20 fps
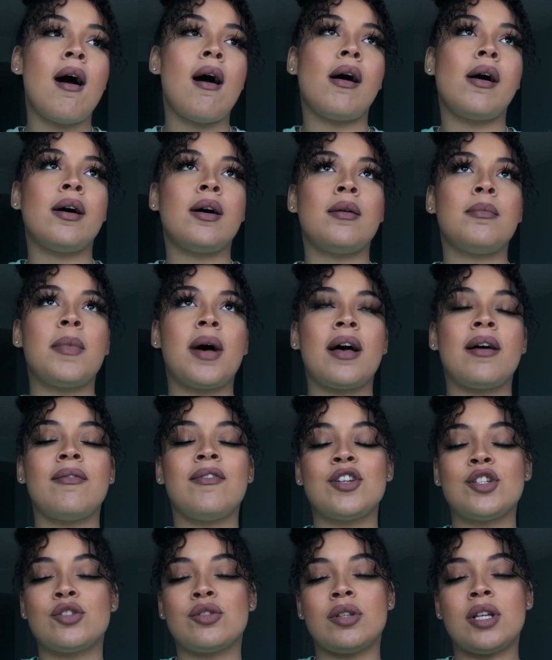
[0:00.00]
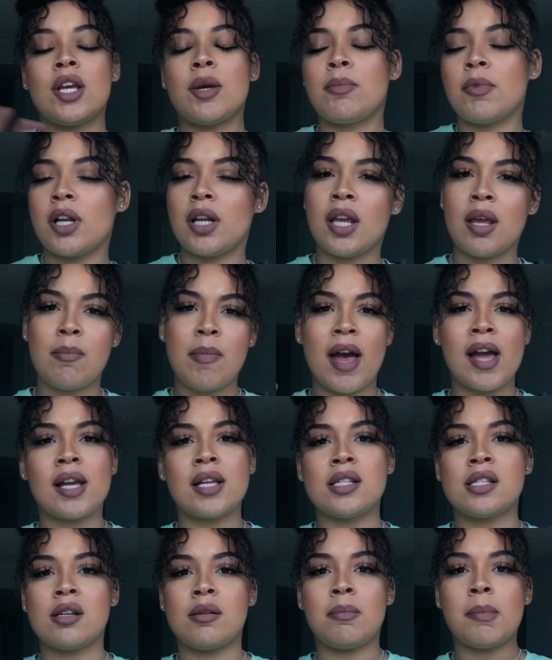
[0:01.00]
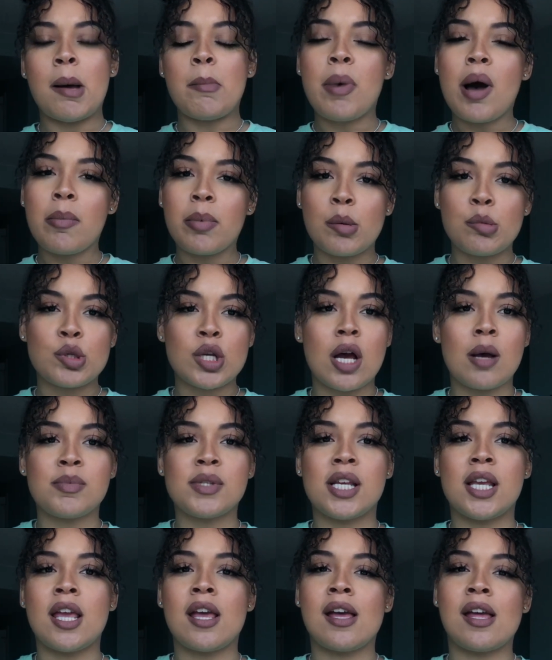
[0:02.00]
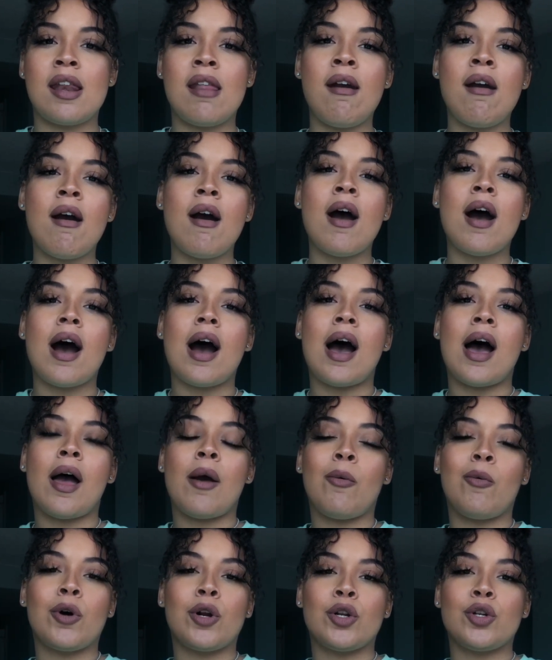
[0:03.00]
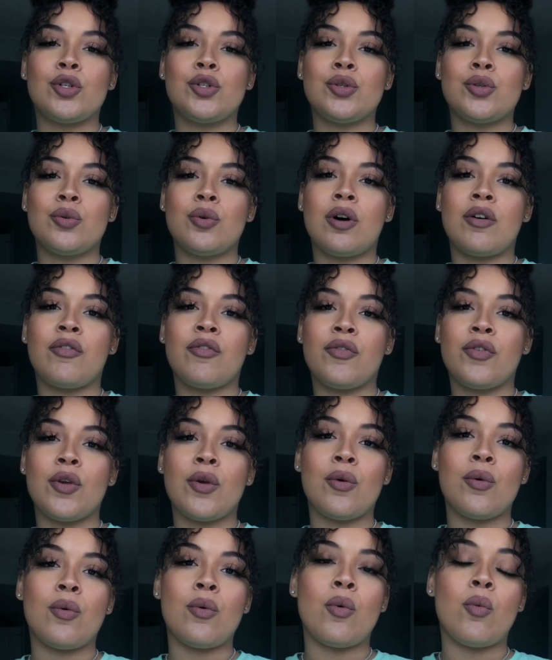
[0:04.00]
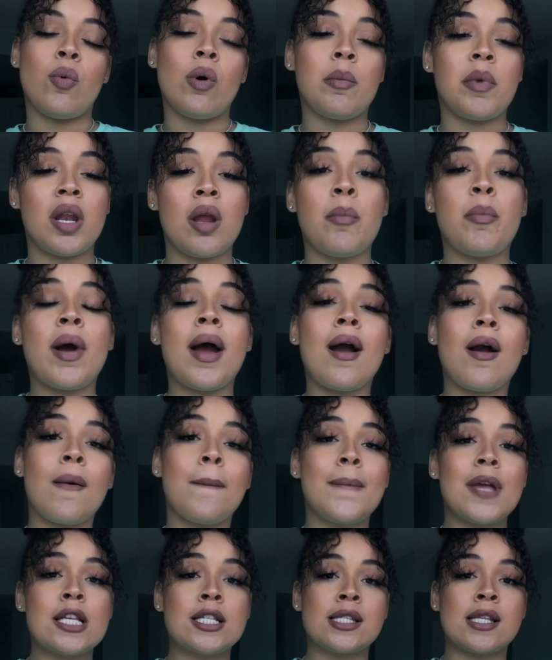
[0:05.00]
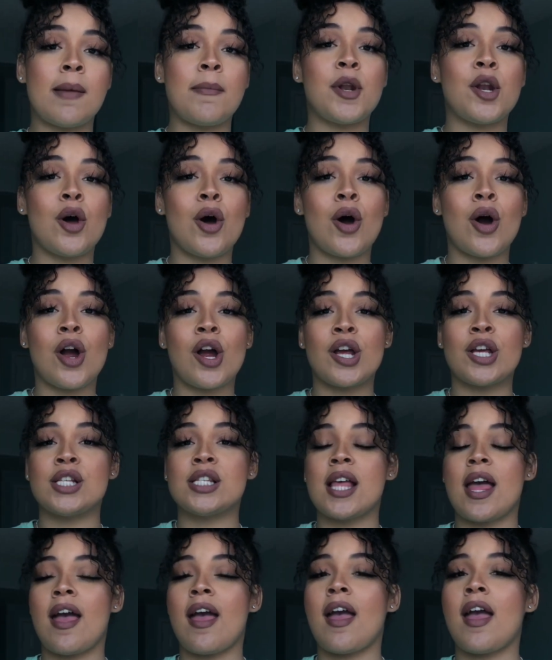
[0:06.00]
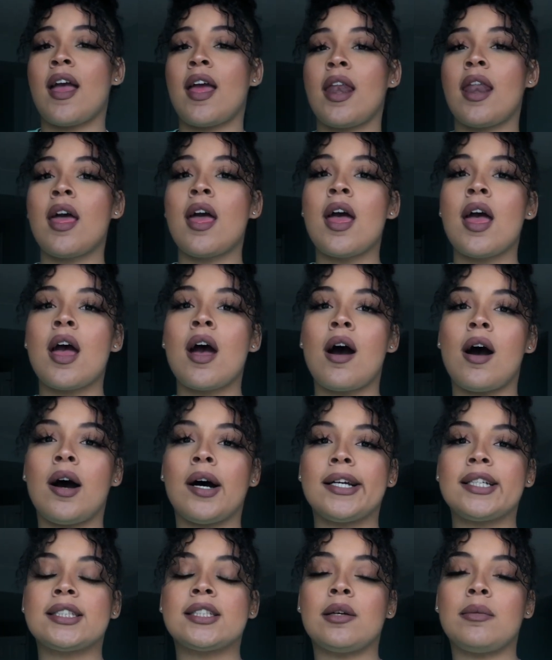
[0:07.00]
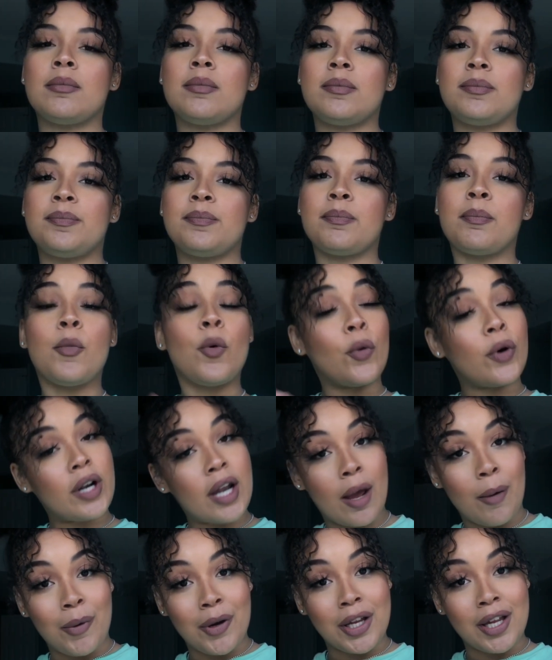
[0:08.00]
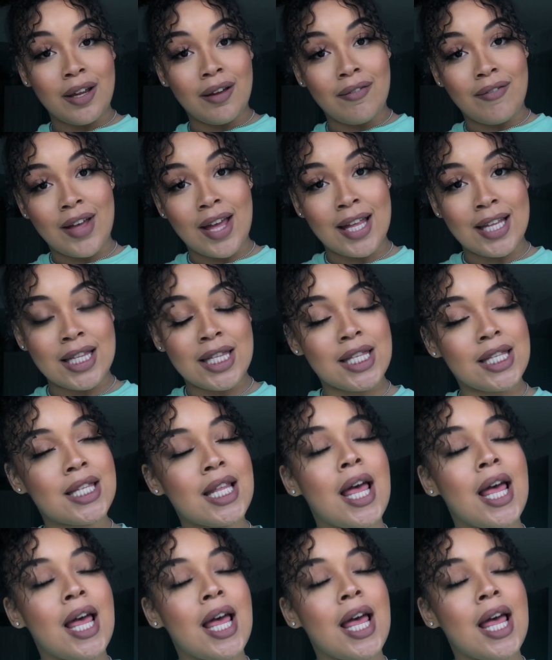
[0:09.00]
I eventually am going to get back into my pop-up shops again. I want to do a few women empowerment seminars and some more networking events.